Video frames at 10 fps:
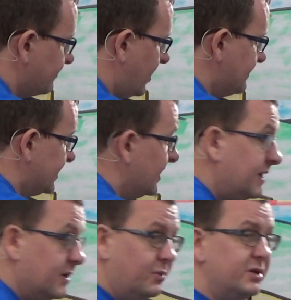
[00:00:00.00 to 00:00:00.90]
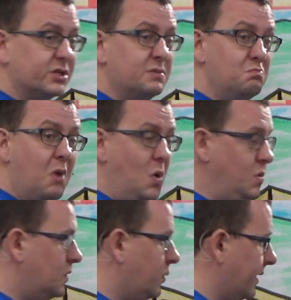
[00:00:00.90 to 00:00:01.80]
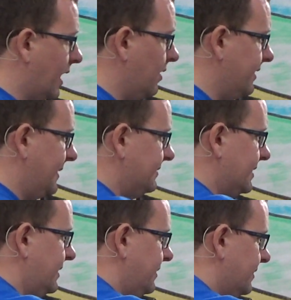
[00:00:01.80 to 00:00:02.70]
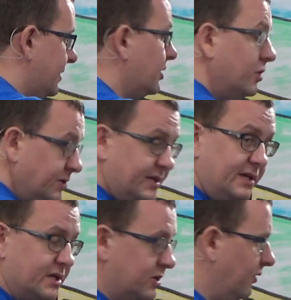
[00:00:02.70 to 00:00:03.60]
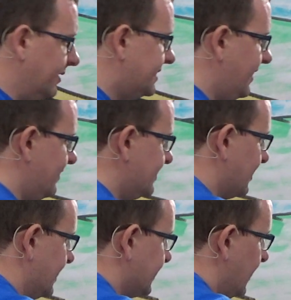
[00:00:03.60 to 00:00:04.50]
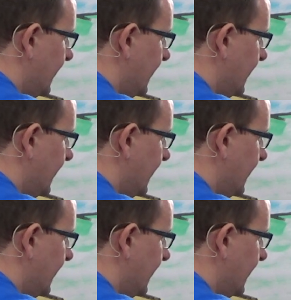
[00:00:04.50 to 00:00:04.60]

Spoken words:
perhaps we just moan quite a lot about the good things that God has given to us,